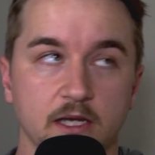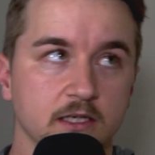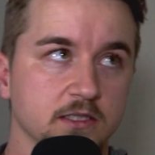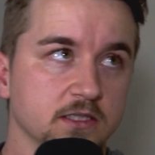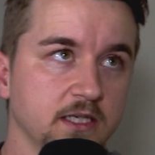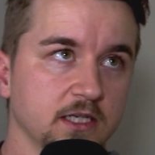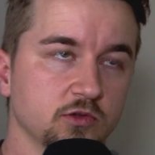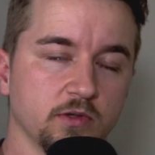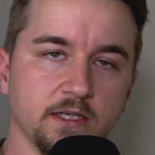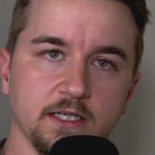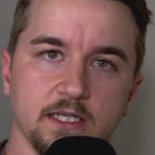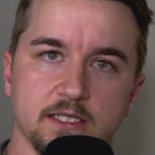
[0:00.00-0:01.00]

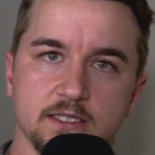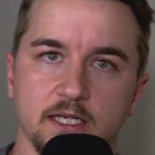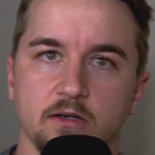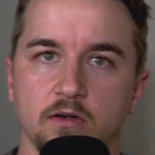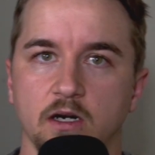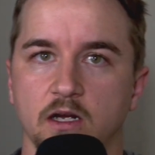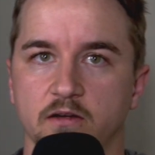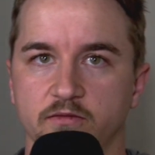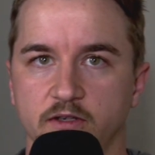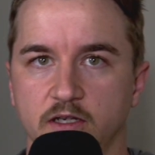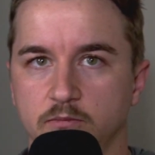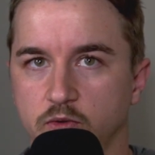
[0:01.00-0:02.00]
scheduling, etc. of
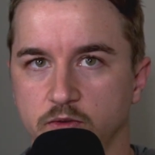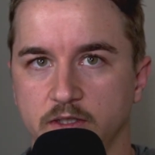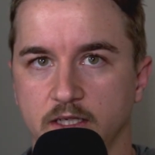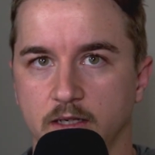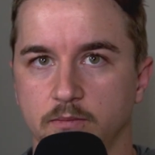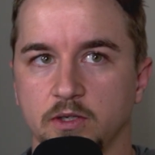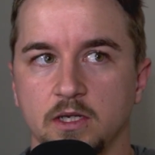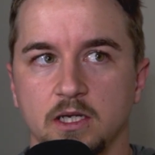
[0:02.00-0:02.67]
a boot camp.